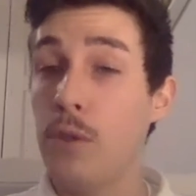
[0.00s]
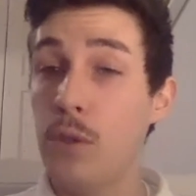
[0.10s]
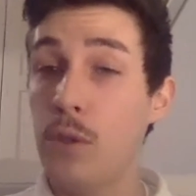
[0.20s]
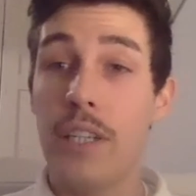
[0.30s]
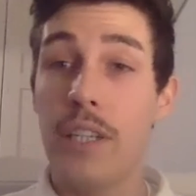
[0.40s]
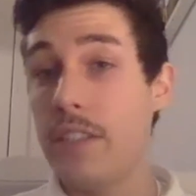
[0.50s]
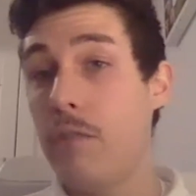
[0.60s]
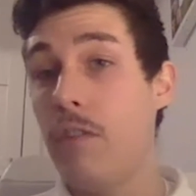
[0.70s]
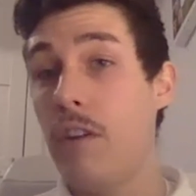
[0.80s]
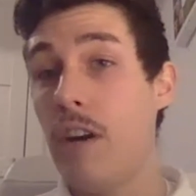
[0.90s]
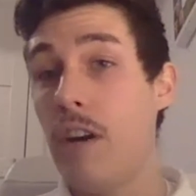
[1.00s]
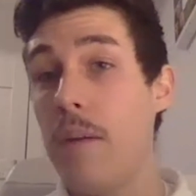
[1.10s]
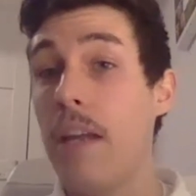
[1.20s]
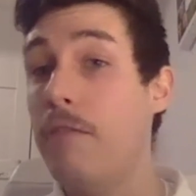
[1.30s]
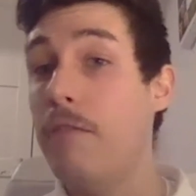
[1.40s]
suicide or
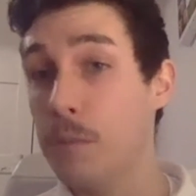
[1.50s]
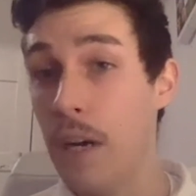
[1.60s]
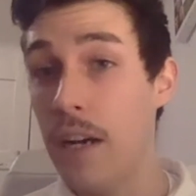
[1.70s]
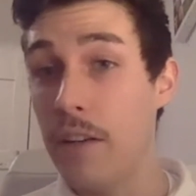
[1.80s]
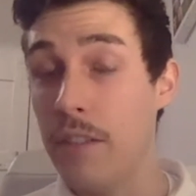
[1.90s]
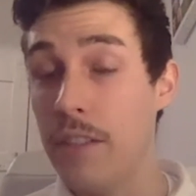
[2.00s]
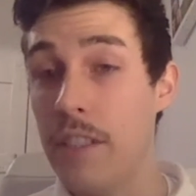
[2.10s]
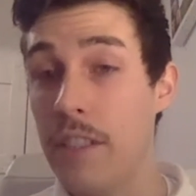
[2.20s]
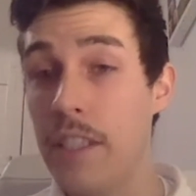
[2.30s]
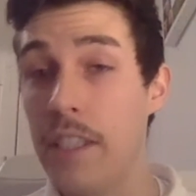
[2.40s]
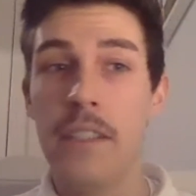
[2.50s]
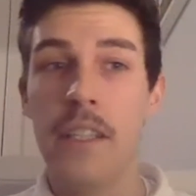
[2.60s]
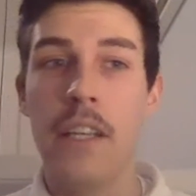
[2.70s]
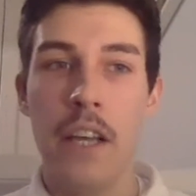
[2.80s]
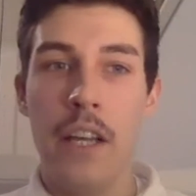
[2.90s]
self-harm in the first part of the
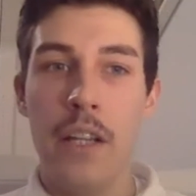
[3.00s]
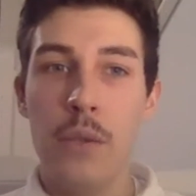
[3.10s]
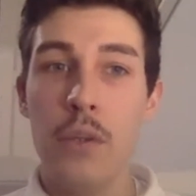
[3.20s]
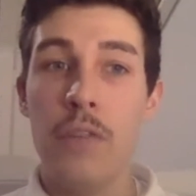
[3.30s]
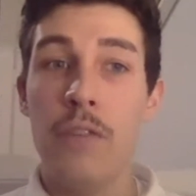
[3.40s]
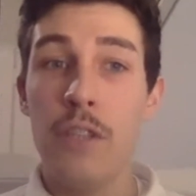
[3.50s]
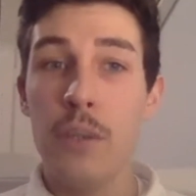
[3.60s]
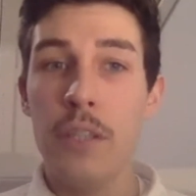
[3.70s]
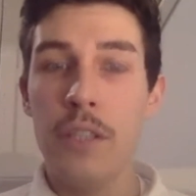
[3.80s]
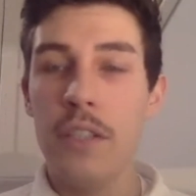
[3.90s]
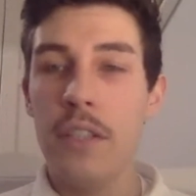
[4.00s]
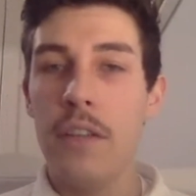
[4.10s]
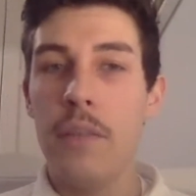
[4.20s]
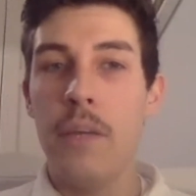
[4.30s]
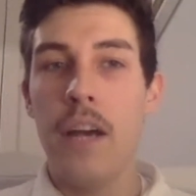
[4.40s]
series. So the first
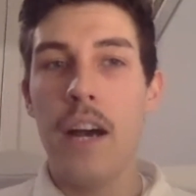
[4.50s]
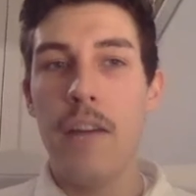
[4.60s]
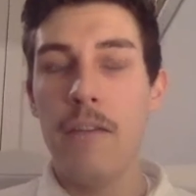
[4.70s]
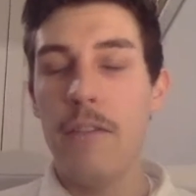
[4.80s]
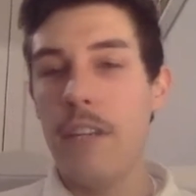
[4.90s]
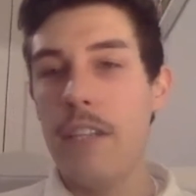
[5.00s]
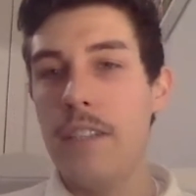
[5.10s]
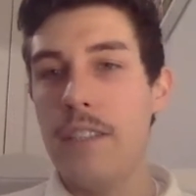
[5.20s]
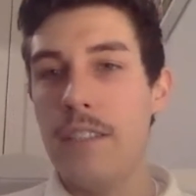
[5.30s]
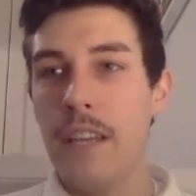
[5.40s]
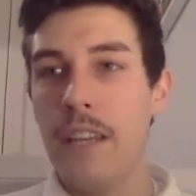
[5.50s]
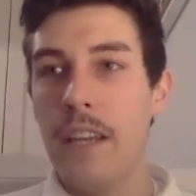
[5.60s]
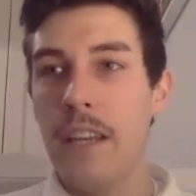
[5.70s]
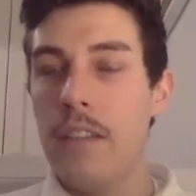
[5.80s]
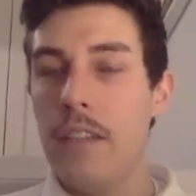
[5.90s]
question that we have is,
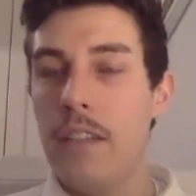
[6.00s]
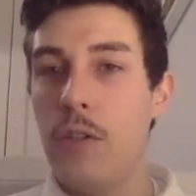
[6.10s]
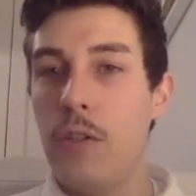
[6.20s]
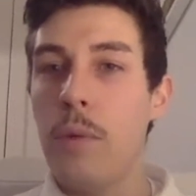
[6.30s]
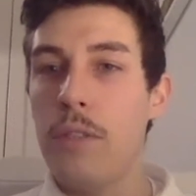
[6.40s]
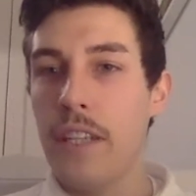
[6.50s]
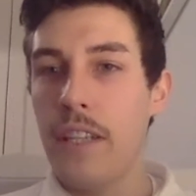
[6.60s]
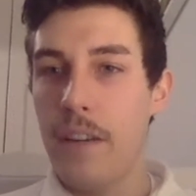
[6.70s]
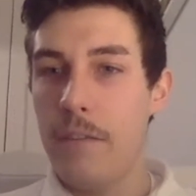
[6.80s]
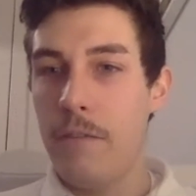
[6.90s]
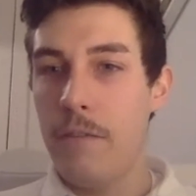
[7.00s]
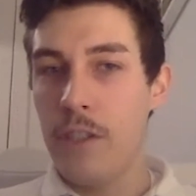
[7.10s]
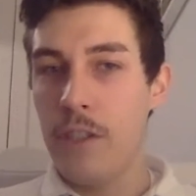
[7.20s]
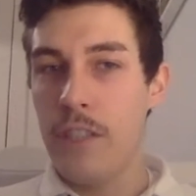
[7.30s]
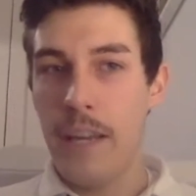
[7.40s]
it's all about taking that
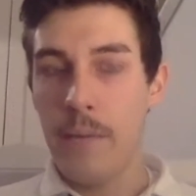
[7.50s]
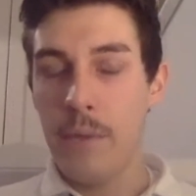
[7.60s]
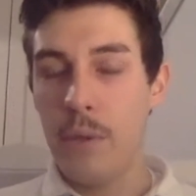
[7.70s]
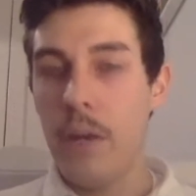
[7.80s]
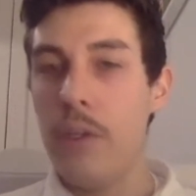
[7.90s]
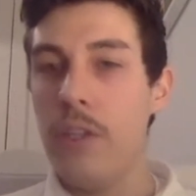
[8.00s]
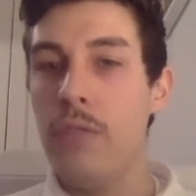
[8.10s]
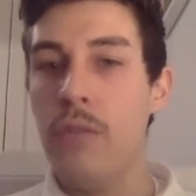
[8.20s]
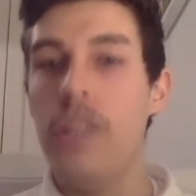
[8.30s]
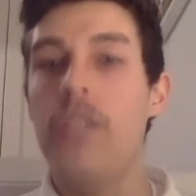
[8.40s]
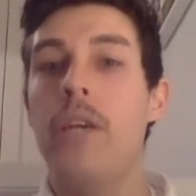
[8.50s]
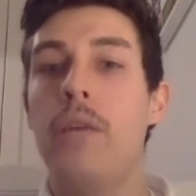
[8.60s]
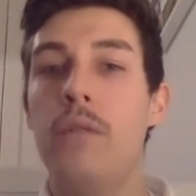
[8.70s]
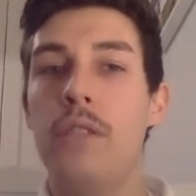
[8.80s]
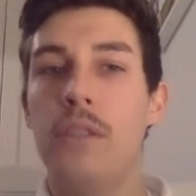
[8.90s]
first step. So how can you reach
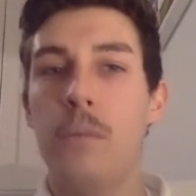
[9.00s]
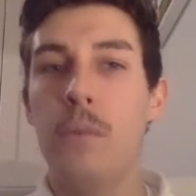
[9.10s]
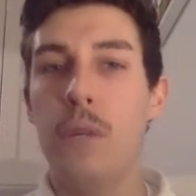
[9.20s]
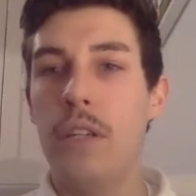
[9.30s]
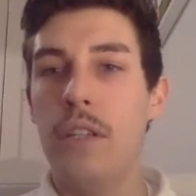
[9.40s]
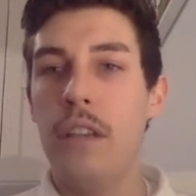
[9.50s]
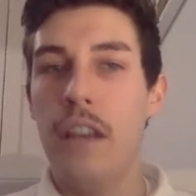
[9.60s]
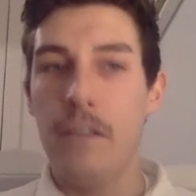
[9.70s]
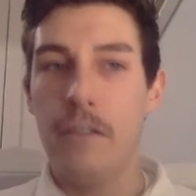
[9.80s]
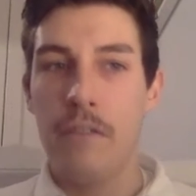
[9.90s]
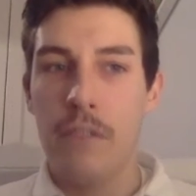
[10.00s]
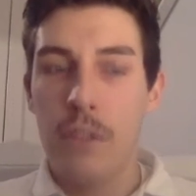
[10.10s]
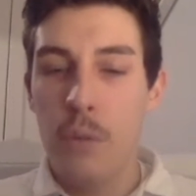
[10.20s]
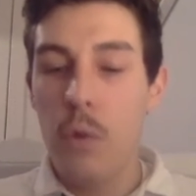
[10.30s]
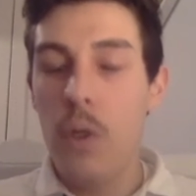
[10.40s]
out to someone if
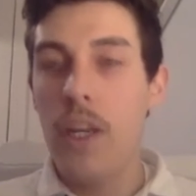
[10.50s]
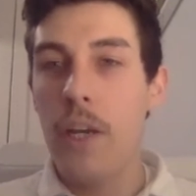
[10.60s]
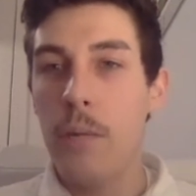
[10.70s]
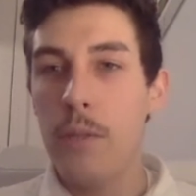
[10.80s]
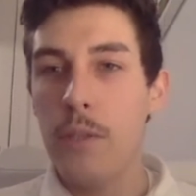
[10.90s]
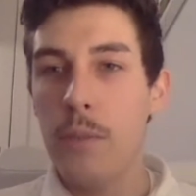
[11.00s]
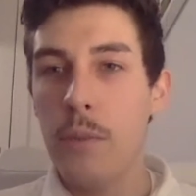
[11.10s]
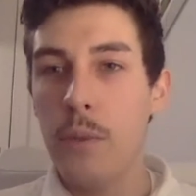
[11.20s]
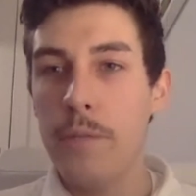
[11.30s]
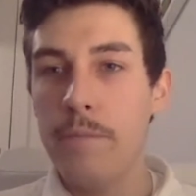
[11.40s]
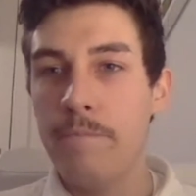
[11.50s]
you want help or support?